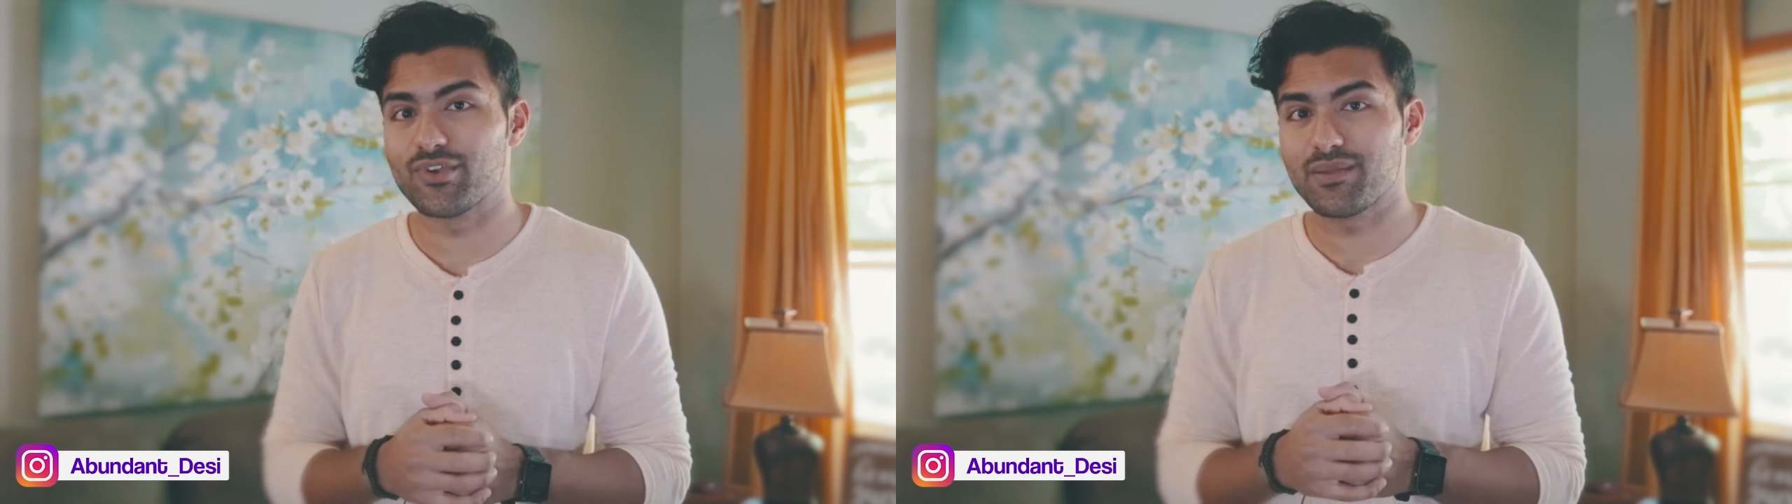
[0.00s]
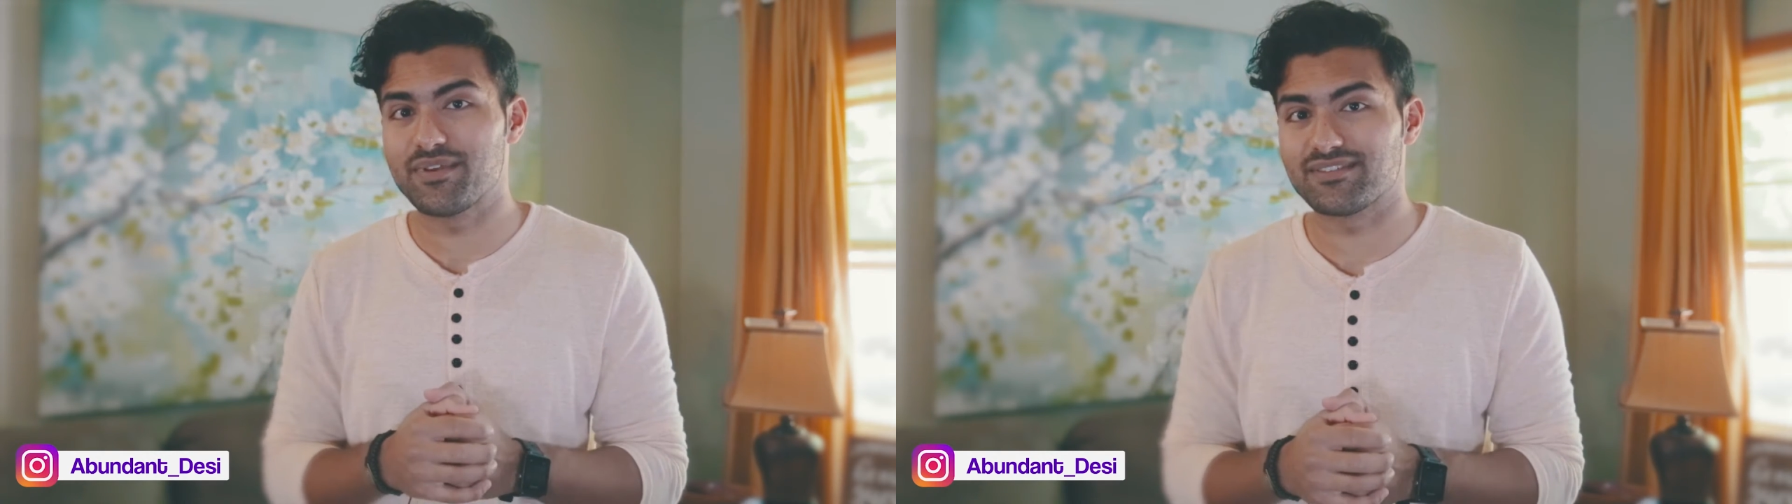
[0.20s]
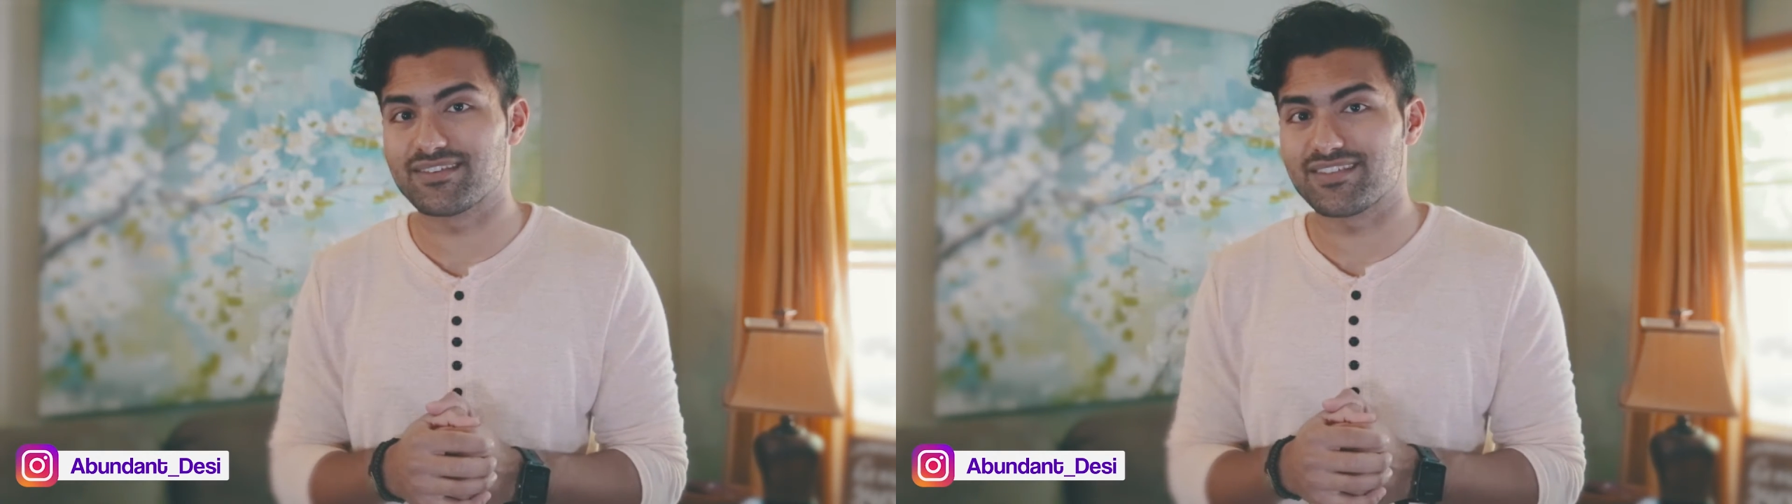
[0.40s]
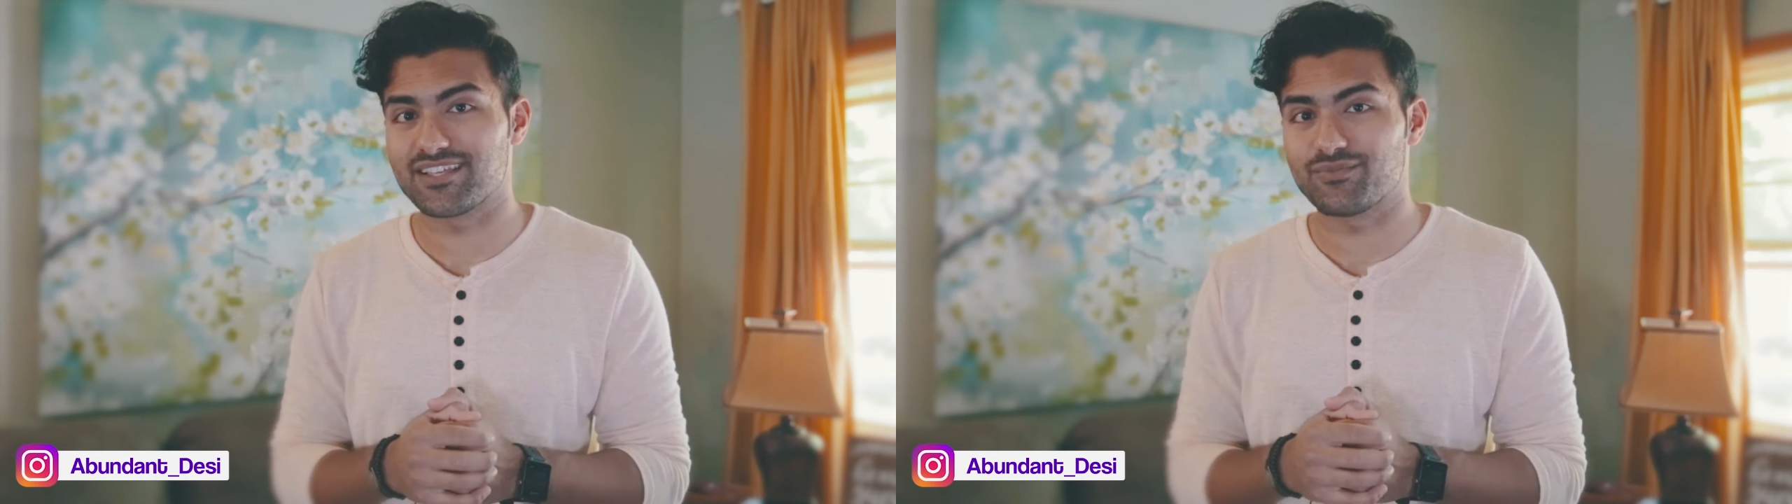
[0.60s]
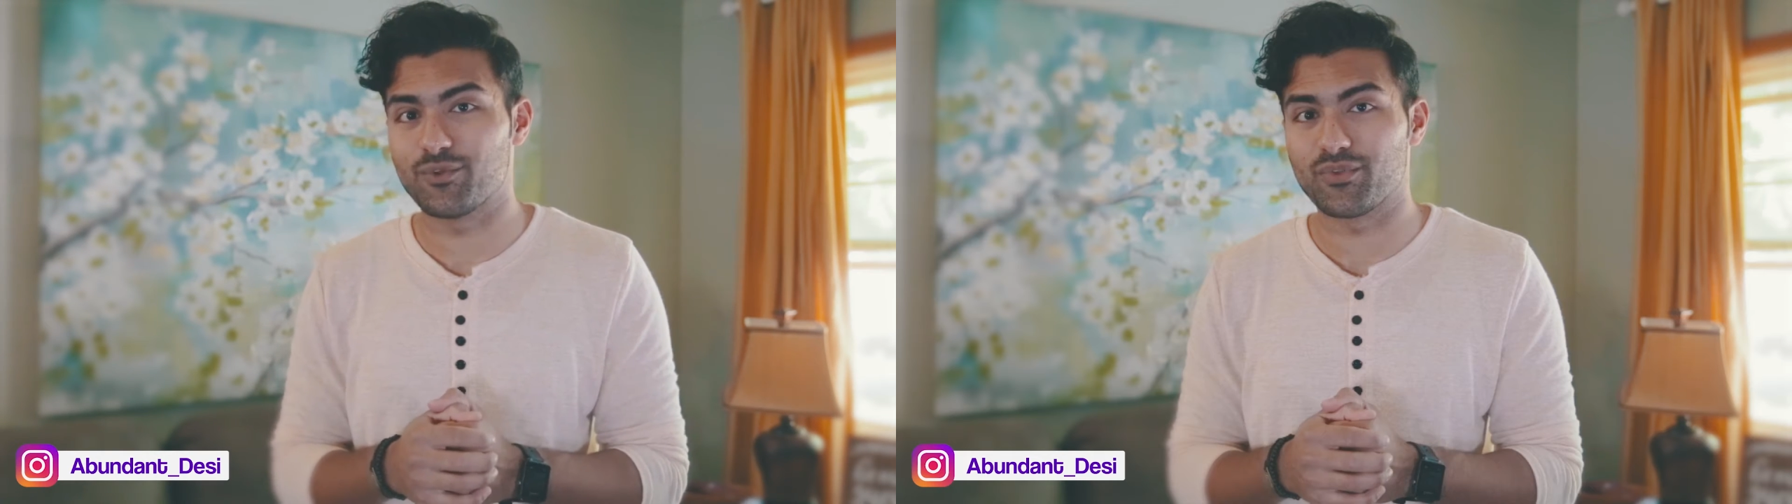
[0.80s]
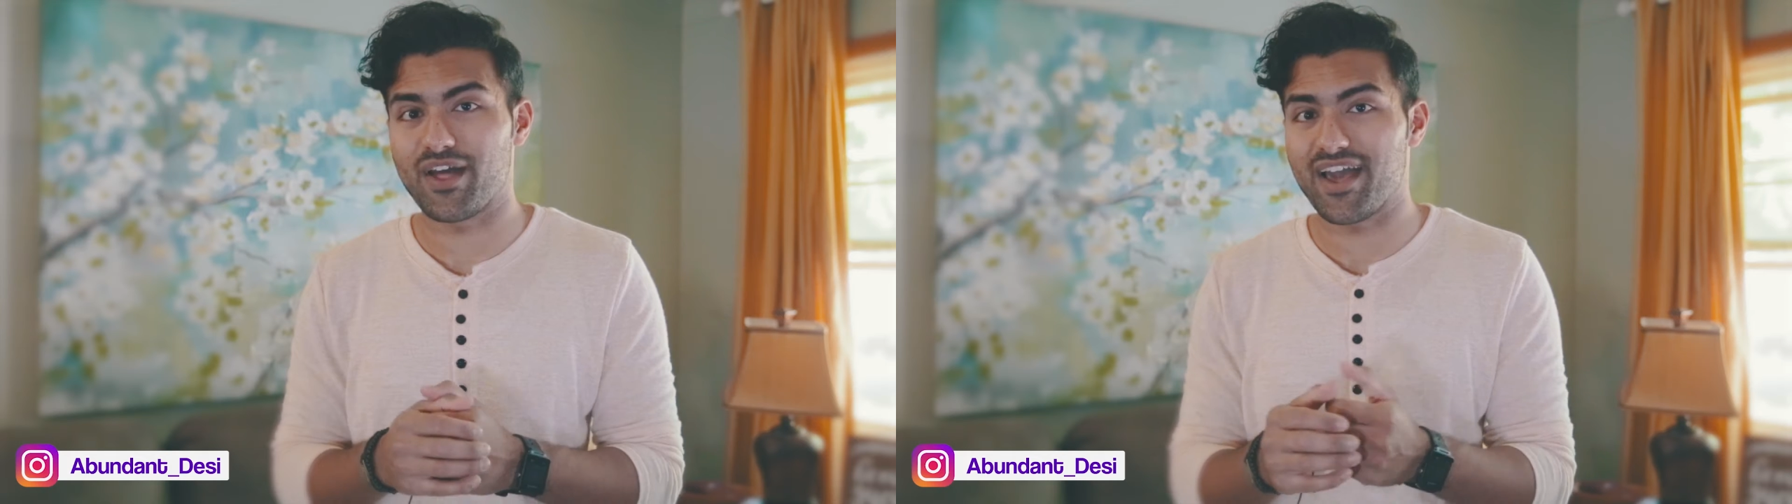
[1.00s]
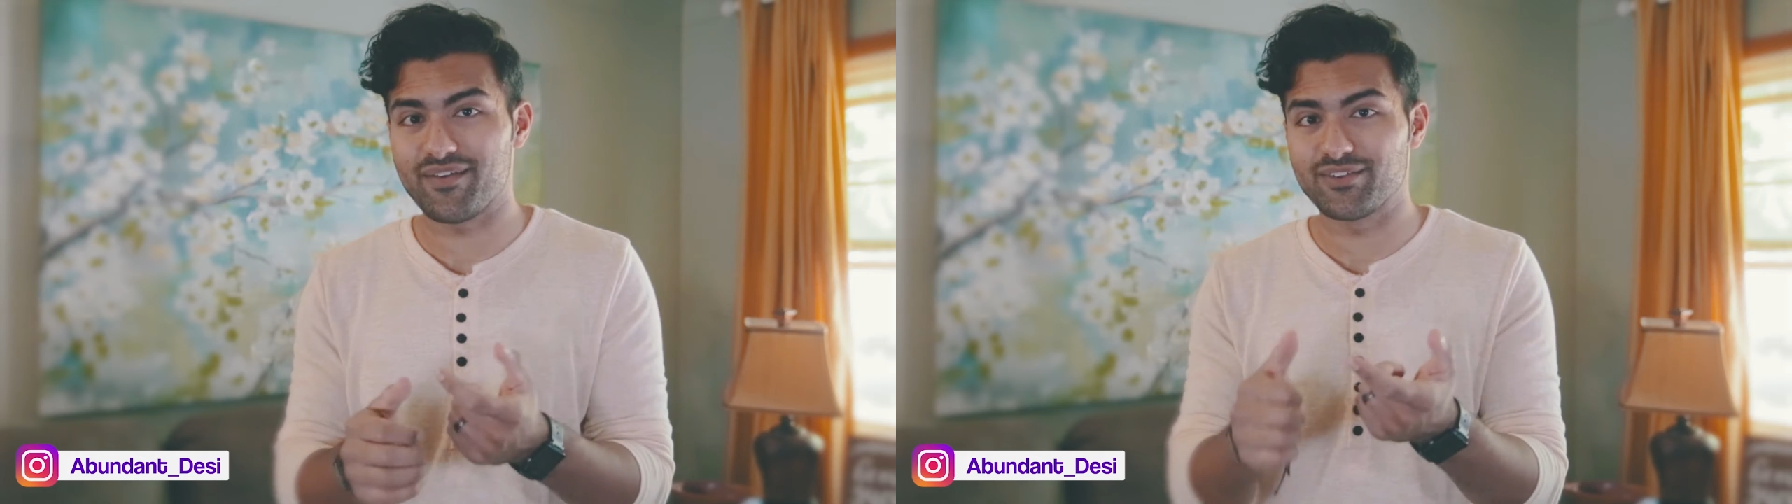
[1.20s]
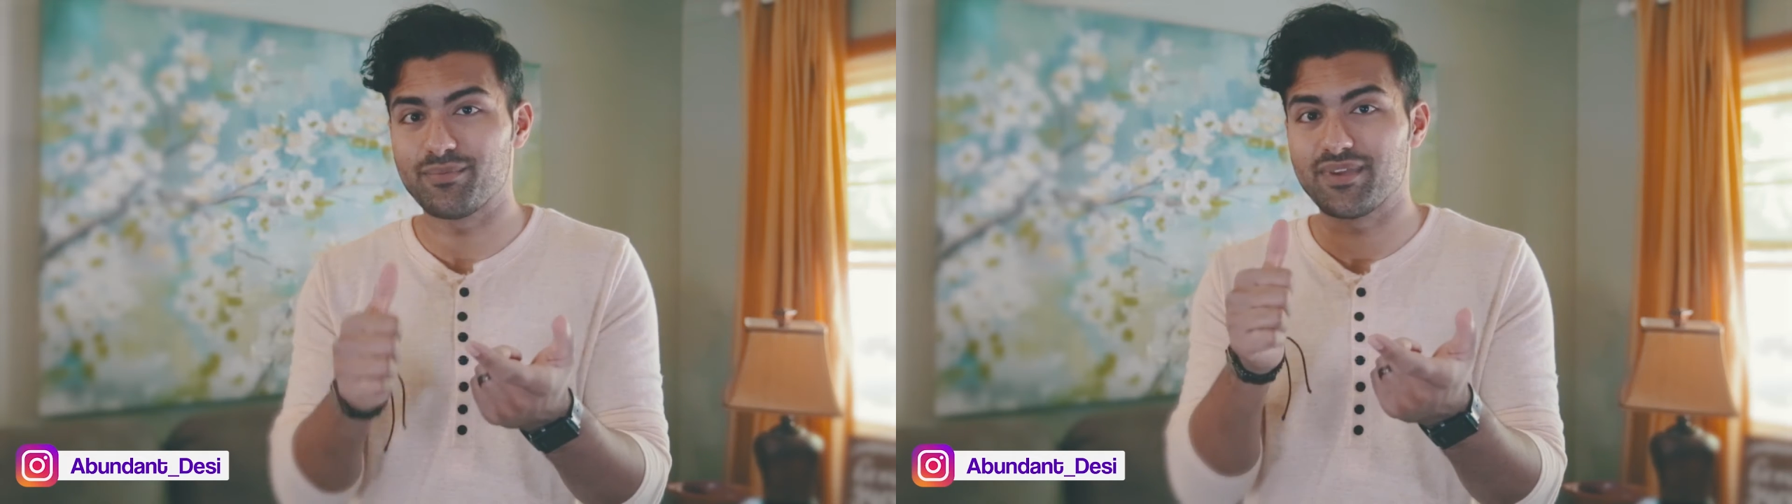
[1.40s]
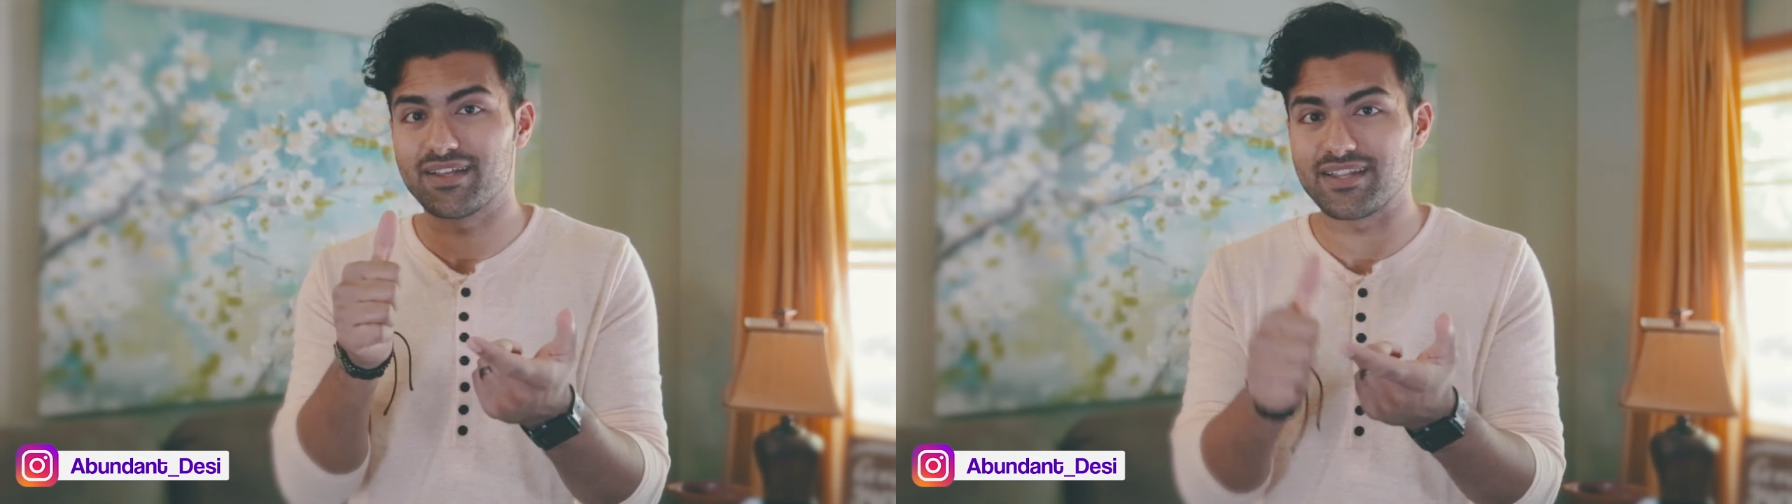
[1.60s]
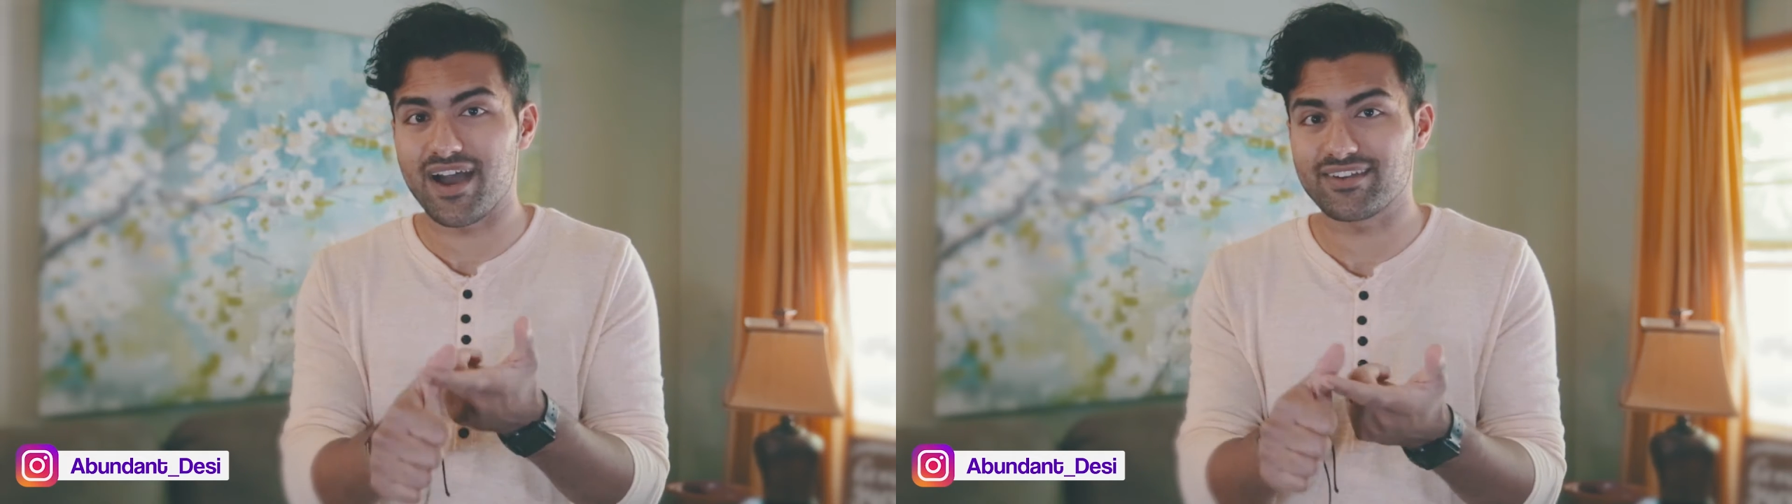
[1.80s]
you can be successful without having to
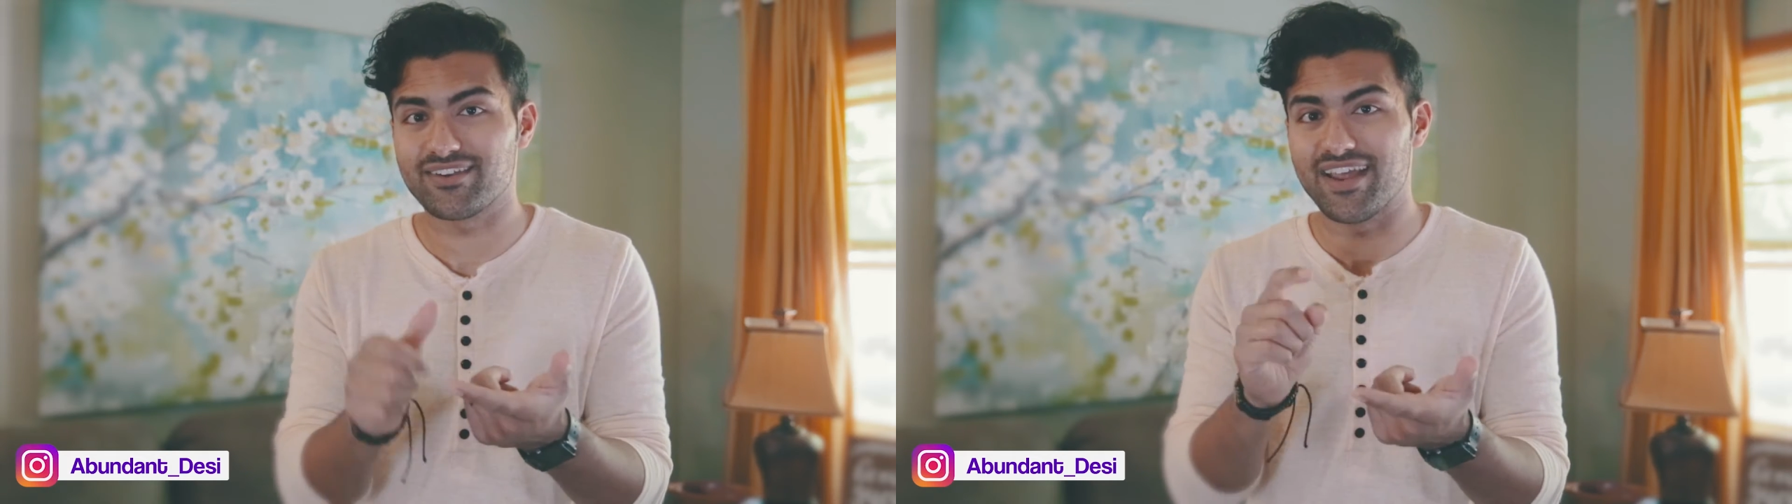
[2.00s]
be a doctor,